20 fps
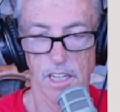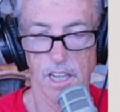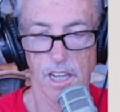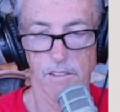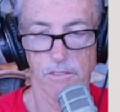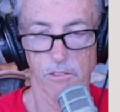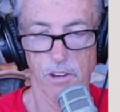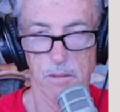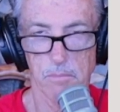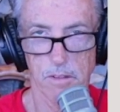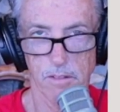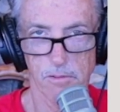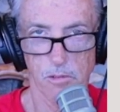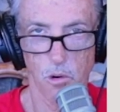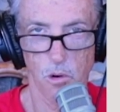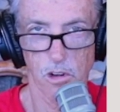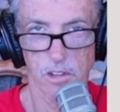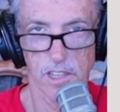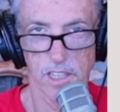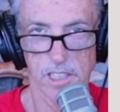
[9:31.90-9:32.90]
I've read
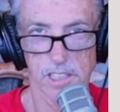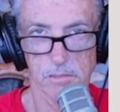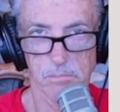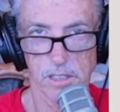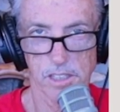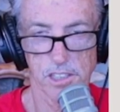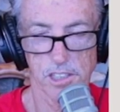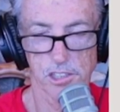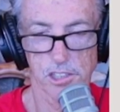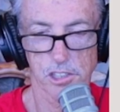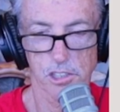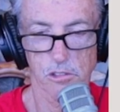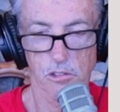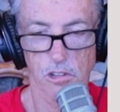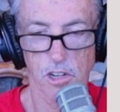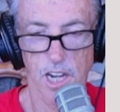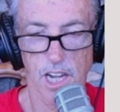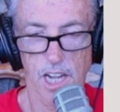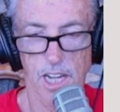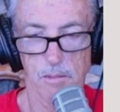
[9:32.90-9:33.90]
before that it's been
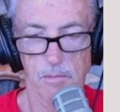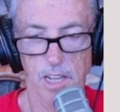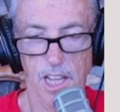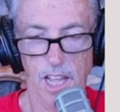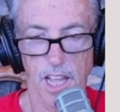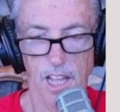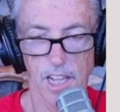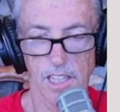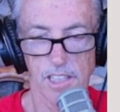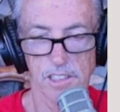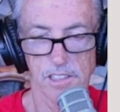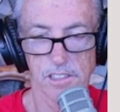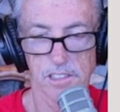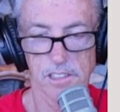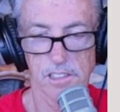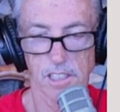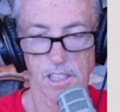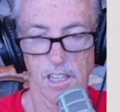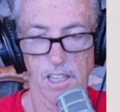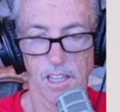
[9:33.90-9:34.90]
described
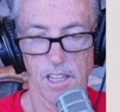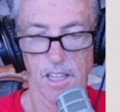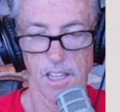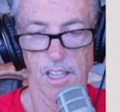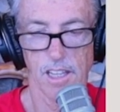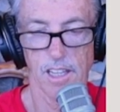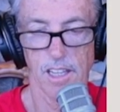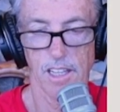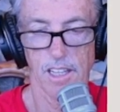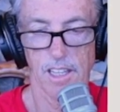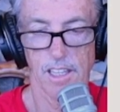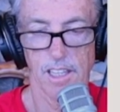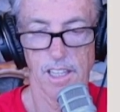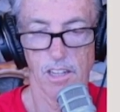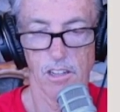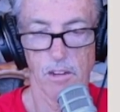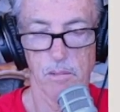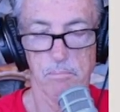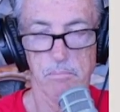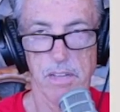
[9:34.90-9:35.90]
as, you
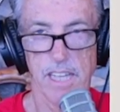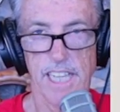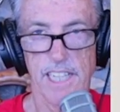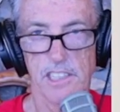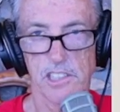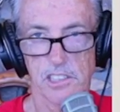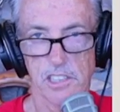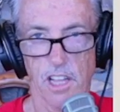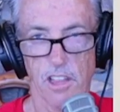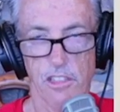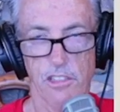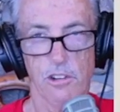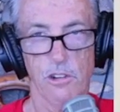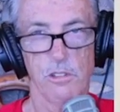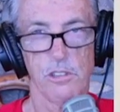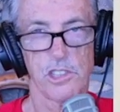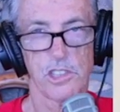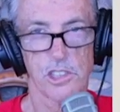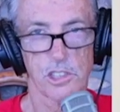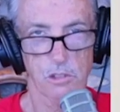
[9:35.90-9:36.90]
know, peace
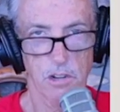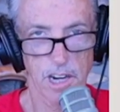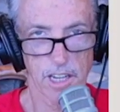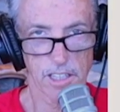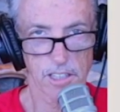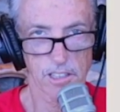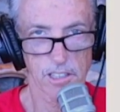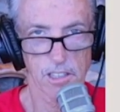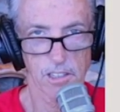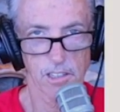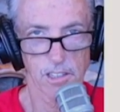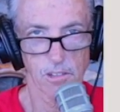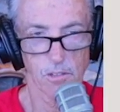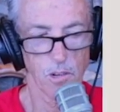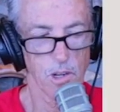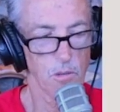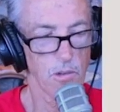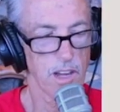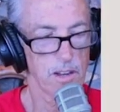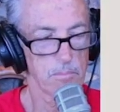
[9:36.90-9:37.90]
through strength.
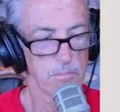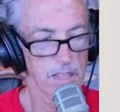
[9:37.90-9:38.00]
We want